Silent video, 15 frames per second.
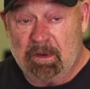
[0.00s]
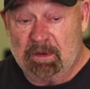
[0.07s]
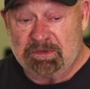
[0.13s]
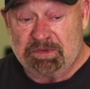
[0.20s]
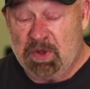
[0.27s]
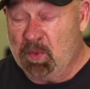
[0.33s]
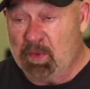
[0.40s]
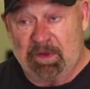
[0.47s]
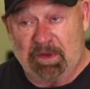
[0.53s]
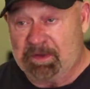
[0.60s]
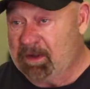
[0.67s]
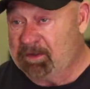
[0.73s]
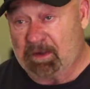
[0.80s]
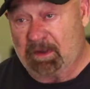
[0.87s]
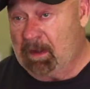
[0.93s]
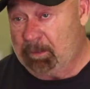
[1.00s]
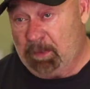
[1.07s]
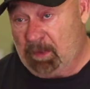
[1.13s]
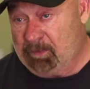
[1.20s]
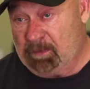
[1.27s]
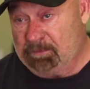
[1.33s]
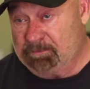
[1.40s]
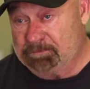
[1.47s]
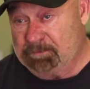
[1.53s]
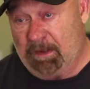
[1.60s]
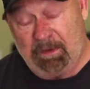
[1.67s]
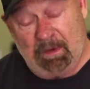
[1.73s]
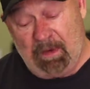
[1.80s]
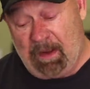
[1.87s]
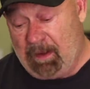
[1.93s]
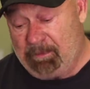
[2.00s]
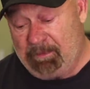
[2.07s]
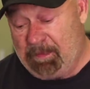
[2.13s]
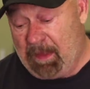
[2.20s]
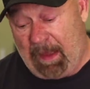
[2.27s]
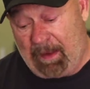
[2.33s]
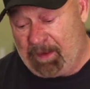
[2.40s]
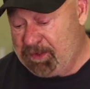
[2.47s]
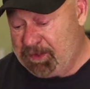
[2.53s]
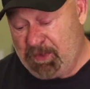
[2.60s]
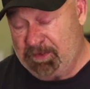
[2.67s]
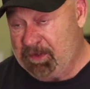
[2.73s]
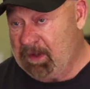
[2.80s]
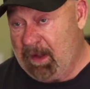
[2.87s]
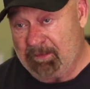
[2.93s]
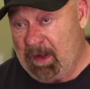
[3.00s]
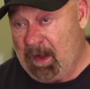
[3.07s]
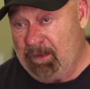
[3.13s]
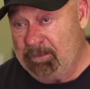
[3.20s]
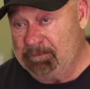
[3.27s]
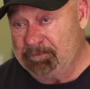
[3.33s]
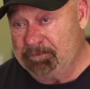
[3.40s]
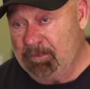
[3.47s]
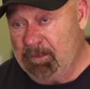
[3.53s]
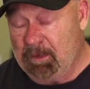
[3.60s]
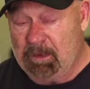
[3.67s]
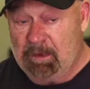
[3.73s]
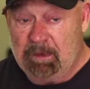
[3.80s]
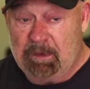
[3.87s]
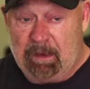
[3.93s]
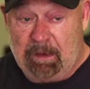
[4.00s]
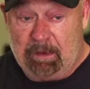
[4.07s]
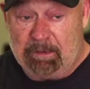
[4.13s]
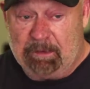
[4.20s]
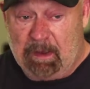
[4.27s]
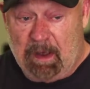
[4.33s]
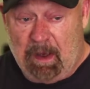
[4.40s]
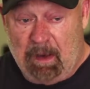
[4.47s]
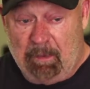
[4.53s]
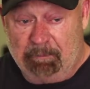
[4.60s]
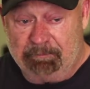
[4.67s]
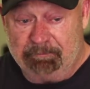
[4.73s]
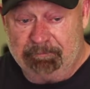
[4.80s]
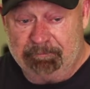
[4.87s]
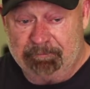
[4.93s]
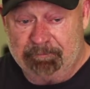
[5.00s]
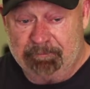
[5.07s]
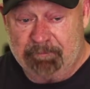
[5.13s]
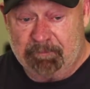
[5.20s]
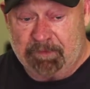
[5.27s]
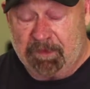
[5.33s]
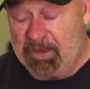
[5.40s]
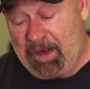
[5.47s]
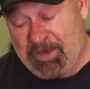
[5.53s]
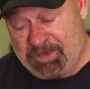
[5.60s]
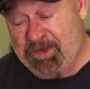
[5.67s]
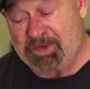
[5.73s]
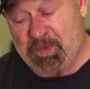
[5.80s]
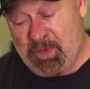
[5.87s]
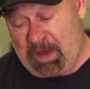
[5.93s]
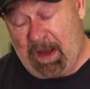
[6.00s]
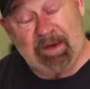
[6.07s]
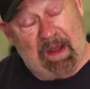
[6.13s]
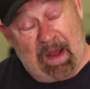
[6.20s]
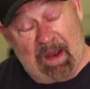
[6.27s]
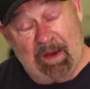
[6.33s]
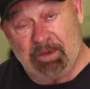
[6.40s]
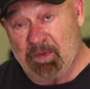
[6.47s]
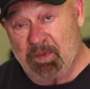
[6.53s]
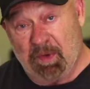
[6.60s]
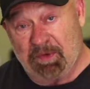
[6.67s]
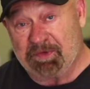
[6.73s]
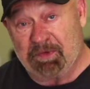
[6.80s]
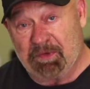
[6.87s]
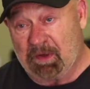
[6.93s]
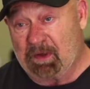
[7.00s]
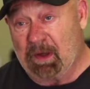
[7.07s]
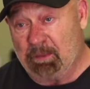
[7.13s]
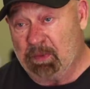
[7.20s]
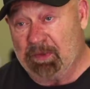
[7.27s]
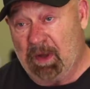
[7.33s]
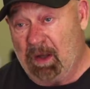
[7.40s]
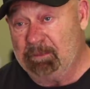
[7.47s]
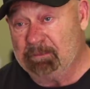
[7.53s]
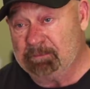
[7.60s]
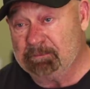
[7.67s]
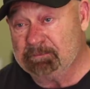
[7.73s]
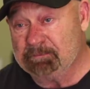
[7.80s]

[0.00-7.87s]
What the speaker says: There's no one can take the club over. They don't have the attitude that I've got. And so that's just, when I die, the club will die.